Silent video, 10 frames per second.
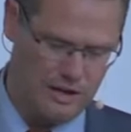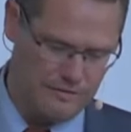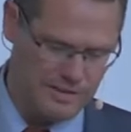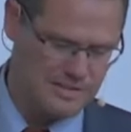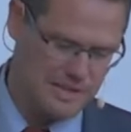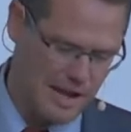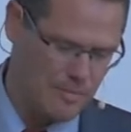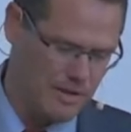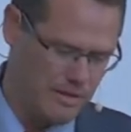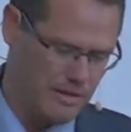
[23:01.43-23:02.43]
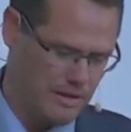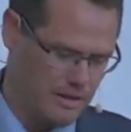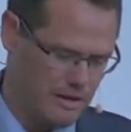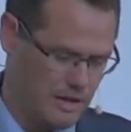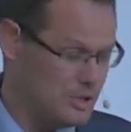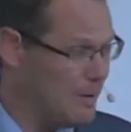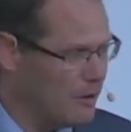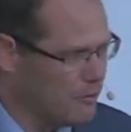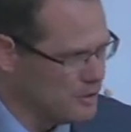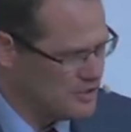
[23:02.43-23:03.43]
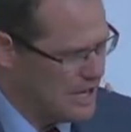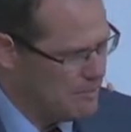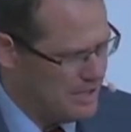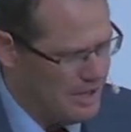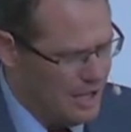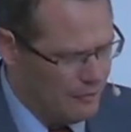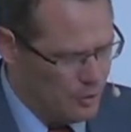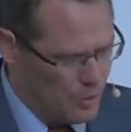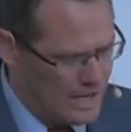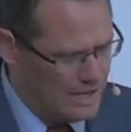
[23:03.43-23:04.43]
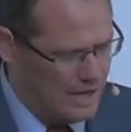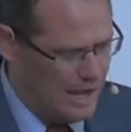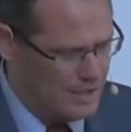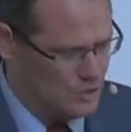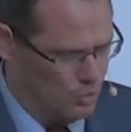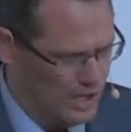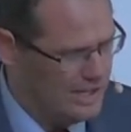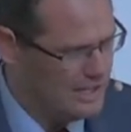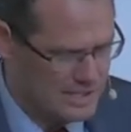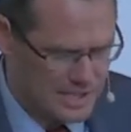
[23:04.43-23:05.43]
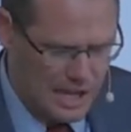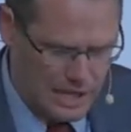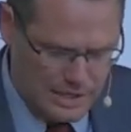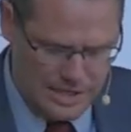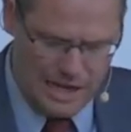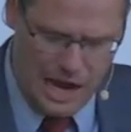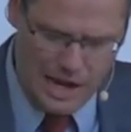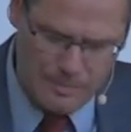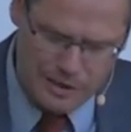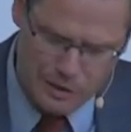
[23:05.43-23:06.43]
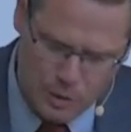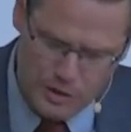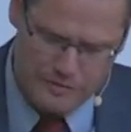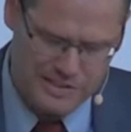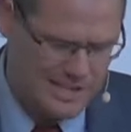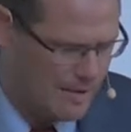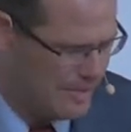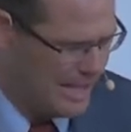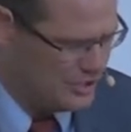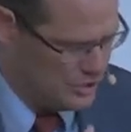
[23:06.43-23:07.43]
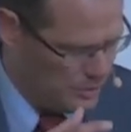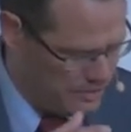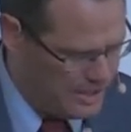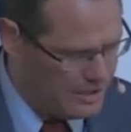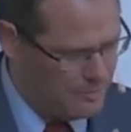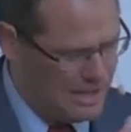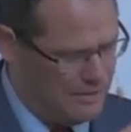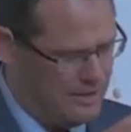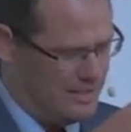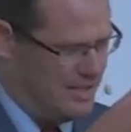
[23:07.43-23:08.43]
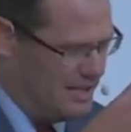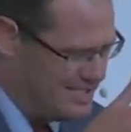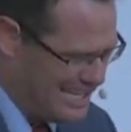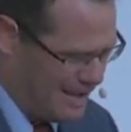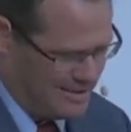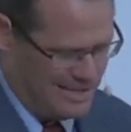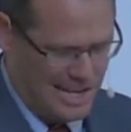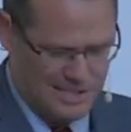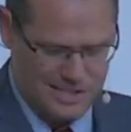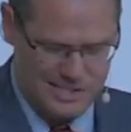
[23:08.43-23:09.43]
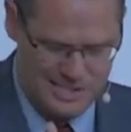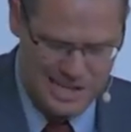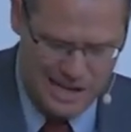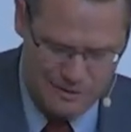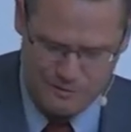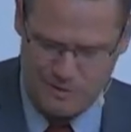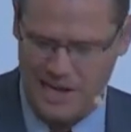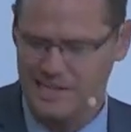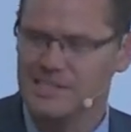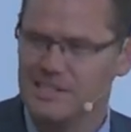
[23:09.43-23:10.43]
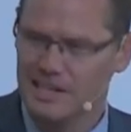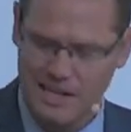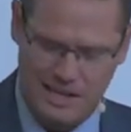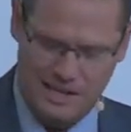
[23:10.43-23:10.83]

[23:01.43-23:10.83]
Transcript: of the Sabbath. It's a powerful statement if you recognize what he is saying. He's saying, I am the Lord of the Sabbath. As you think about this Sabbath day as this day of rest,